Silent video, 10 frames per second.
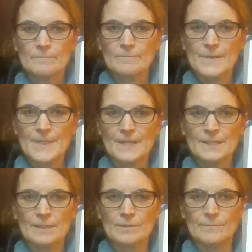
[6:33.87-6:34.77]
Write that
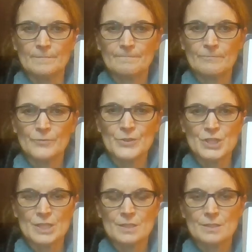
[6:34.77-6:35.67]
down.
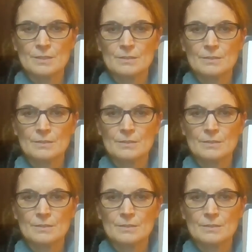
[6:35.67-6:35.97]
Richest.